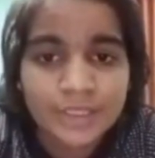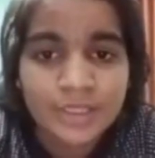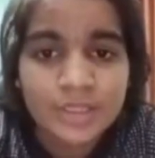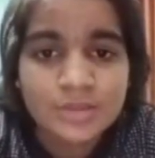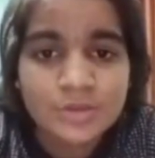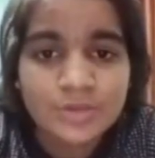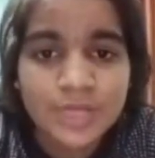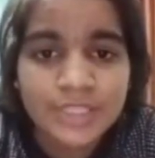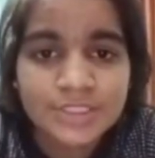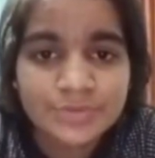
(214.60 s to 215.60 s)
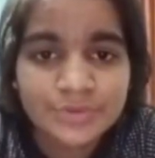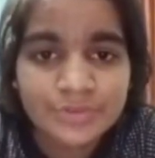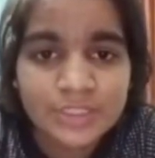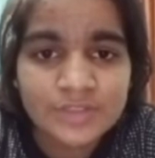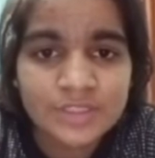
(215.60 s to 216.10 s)
so next we
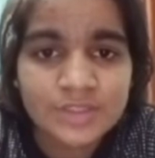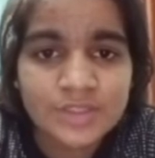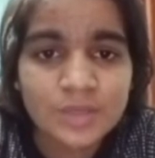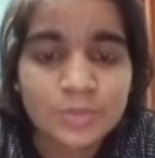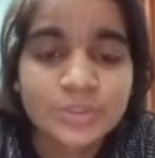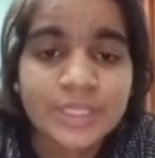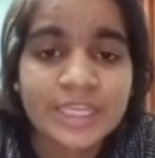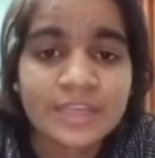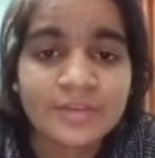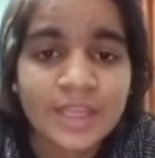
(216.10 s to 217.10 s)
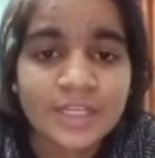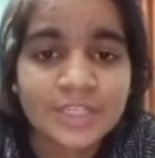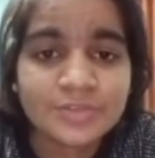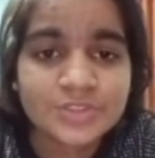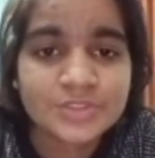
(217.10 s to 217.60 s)
will discussing about equality
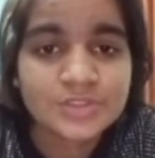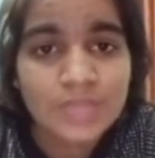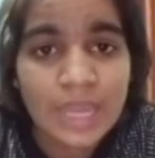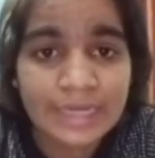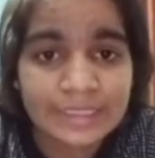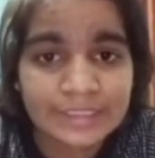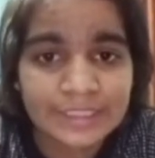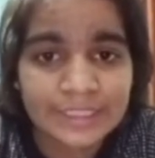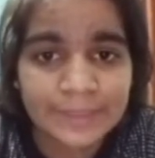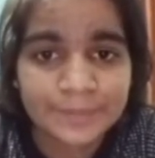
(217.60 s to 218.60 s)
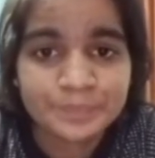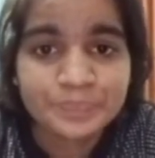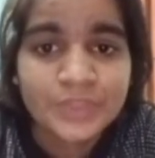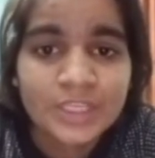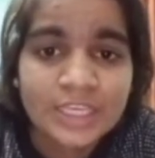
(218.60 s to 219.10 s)
versus identity.
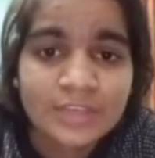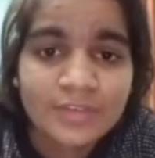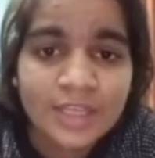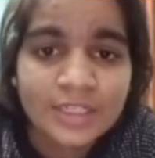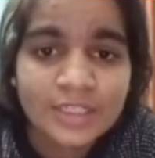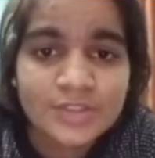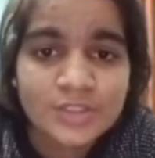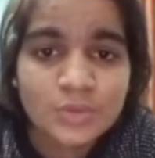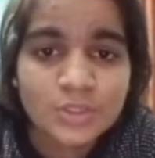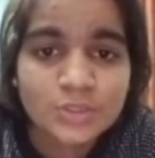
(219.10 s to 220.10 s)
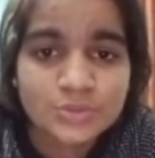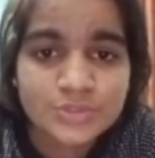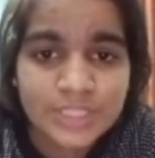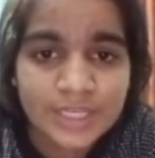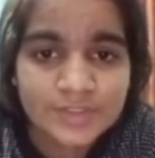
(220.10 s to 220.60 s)
Equality is equal to
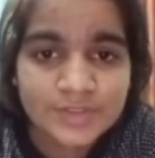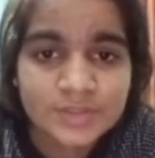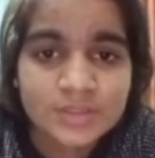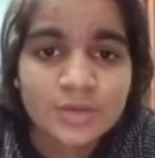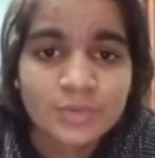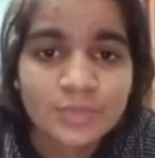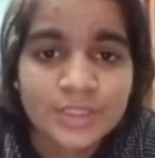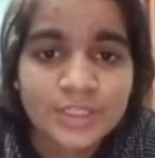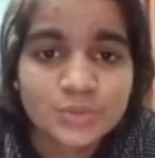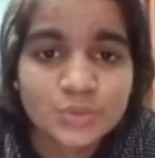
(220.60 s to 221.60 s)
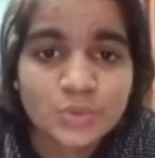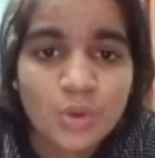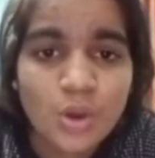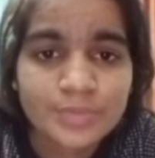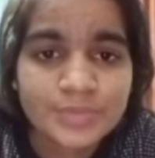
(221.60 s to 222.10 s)
checks whether two
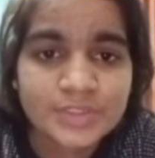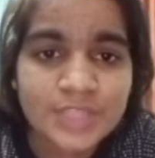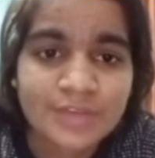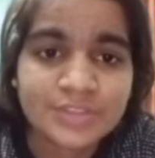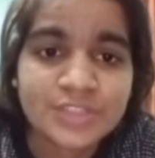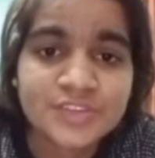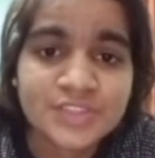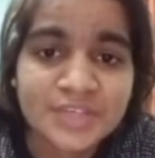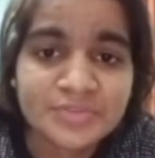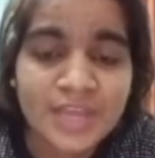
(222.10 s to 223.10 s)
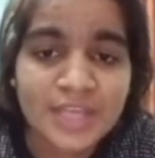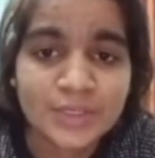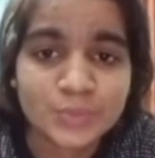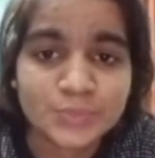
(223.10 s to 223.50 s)
objects have the same value.